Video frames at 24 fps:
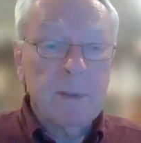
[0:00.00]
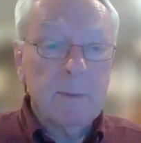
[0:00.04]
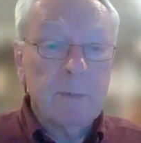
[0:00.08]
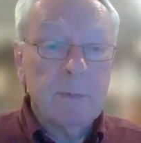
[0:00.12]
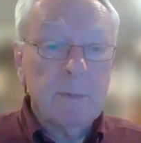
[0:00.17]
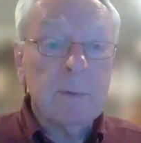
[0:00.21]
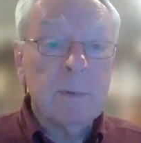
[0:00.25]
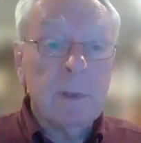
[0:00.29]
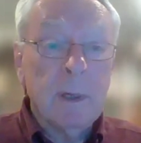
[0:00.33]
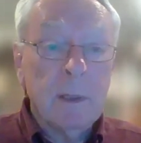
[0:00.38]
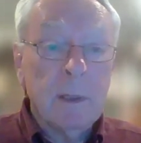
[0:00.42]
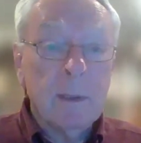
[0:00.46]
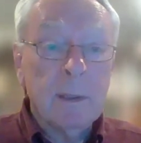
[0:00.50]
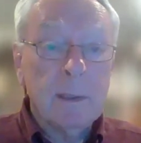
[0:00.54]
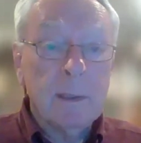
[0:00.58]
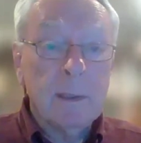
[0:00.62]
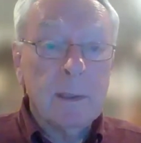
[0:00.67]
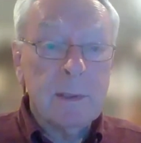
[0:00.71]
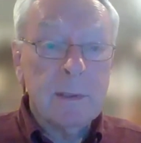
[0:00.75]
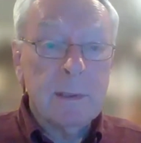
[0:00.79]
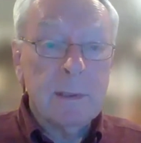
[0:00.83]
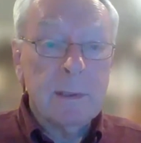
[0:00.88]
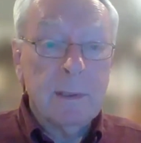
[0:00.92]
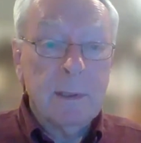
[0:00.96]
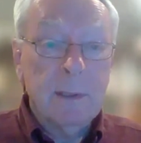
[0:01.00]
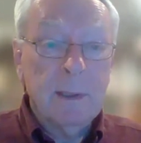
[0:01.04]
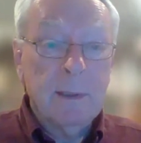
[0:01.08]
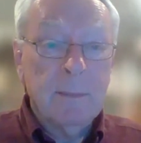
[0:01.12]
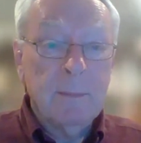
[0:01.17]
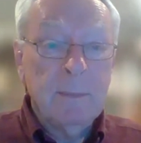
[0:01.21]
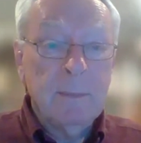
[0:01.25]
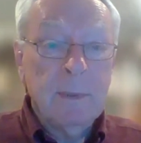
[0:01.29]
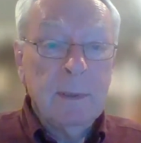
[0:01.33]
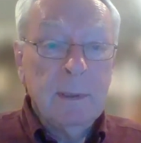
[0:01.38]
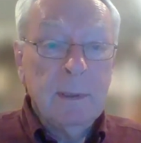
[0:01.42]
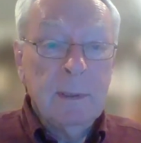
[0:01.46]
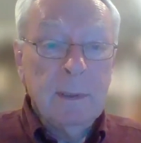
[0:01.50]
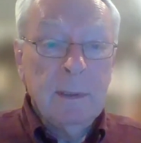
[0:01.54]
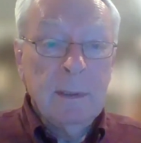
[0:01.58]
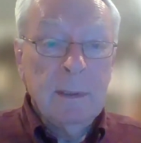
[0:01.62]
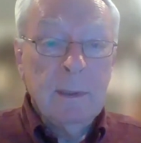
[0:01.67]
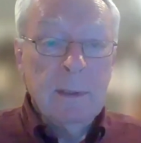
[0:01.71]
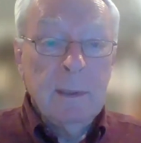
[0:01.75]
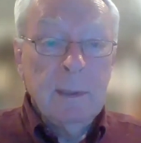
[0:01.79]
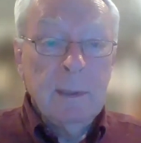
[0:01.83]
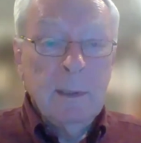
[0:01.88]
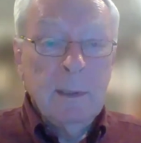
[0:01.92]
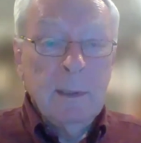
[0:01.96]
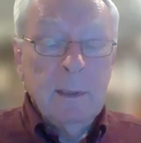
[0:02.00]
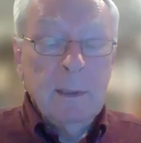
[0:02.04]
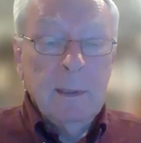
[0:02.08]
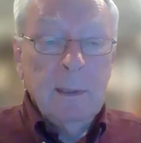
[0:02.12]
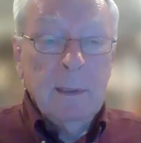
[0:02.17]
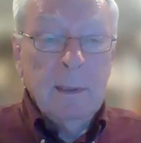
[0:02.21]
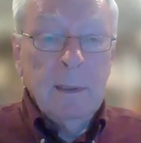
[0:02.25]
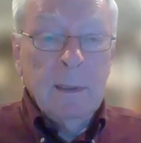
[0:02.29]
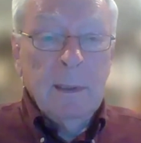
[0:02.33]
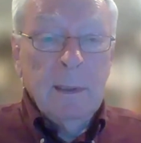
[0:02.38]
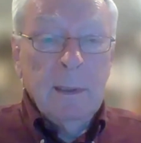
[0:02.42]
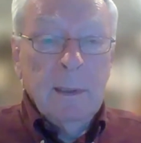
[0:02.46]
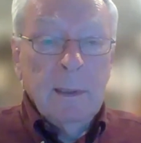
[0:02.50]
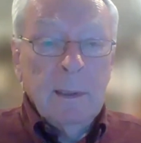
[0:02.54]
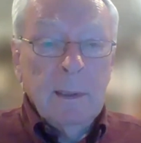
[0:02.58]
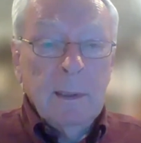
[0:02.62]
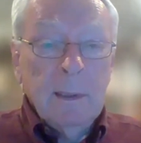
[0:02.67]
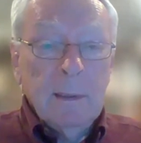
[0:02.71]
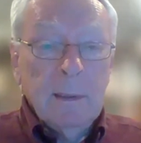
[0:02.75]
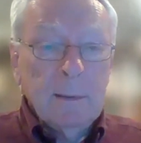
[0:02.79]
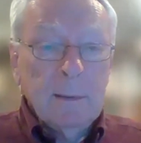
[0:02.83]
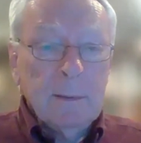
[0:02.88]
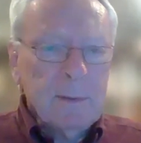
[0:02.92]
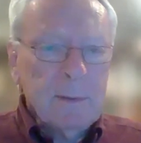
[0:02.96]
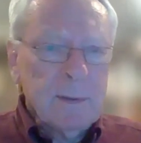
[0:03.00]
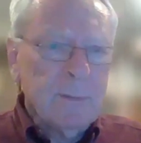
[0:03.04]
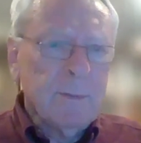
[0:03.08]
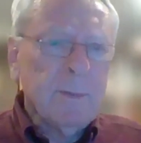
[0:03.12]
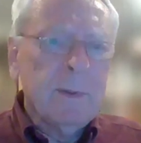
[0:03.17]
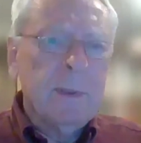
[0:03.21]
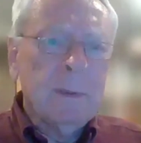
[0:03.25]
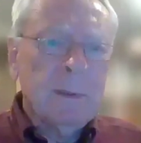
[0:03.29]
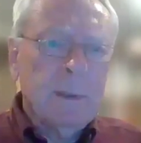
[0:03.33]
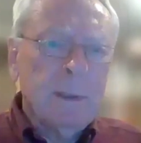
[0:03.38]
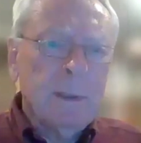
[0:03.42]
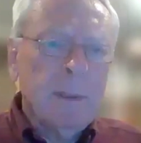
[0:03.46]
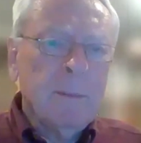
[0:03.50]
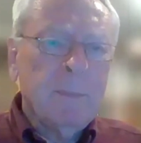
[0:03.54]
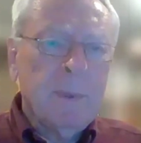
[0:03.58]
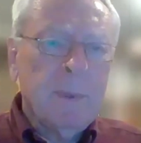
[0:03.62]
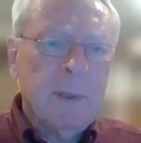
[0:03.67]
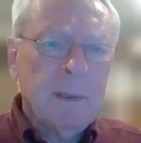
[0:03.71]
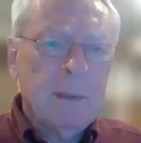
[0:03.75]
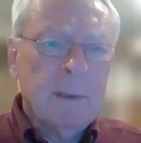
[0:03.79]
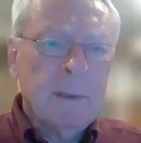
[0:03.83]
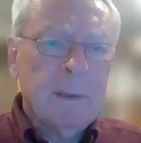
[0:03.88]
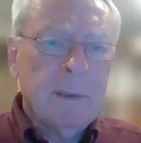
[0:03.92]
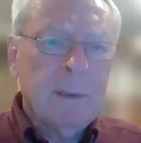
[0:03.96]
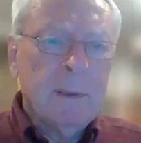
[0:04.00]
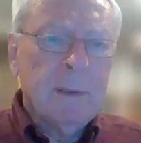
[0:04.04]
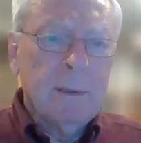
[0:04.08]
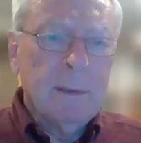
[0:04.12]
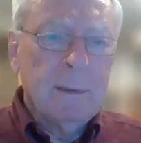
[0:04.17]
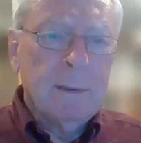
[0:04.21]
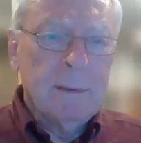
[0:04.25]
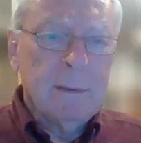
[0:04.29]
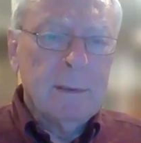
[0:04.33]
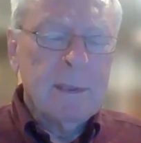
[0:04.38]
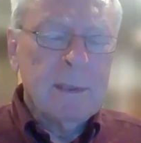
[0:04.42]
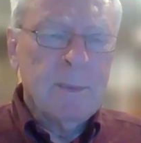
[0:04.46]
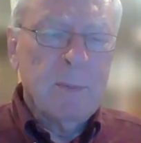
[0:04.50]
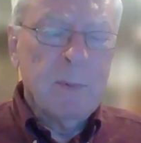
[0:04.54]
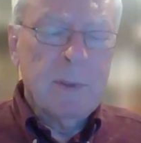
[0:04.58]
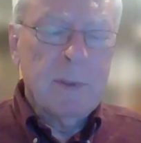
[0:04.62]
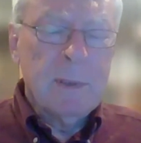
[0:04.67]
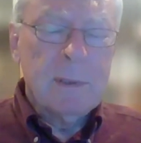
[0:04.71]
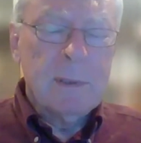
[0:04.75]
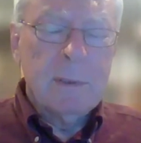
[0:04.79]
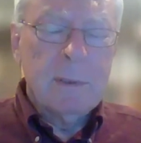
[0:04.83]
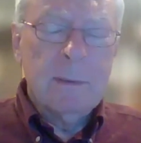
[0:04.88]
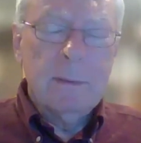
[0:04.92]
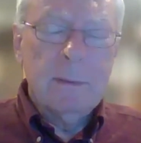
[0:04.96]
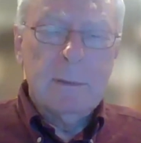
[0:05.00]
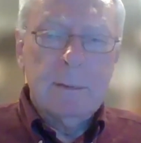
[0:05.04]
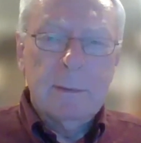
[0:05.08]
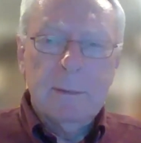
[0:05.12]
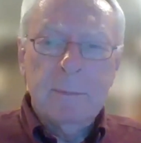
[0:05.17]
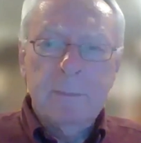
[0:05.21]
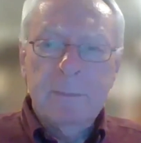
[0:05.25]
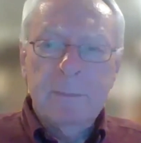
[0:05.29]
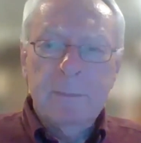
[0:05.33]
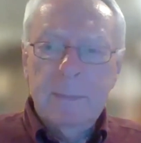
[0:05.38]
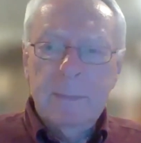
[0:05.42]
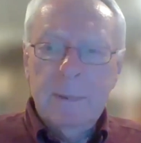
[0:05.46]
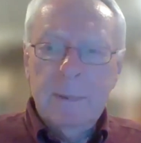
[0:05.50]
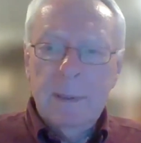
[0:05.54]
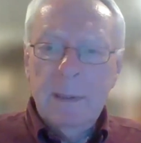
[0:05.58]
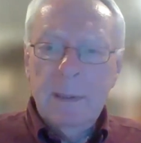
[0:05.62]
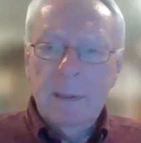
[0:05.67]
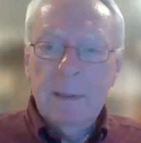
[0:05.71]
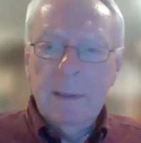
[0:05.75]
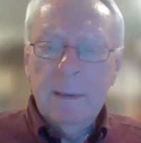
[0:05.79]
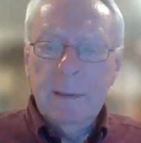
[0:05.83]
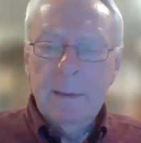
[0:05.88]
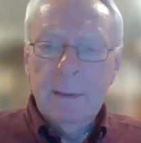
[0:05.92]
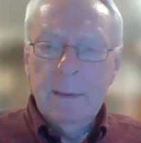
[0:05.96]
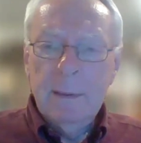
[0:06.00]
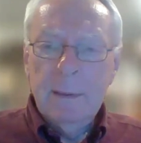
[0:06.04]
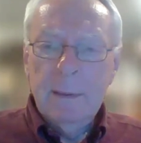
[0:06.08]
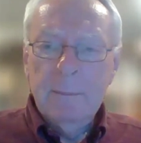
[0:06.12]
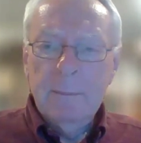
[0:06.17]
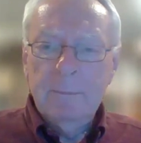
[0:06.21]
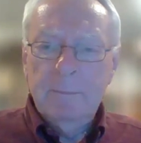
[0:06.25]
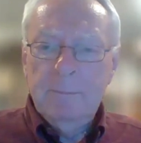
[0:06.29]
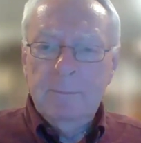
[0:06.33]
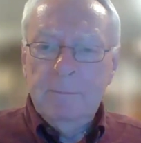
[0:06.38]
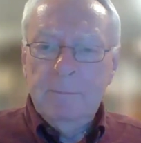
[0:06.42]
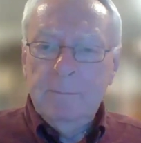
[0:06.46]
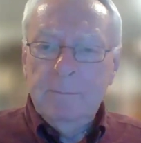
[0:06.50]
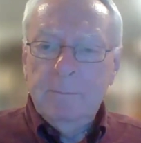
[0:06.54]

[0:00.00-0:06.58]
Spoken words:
by Roone Arledge at the time, who was a real Olympic and sports guru, and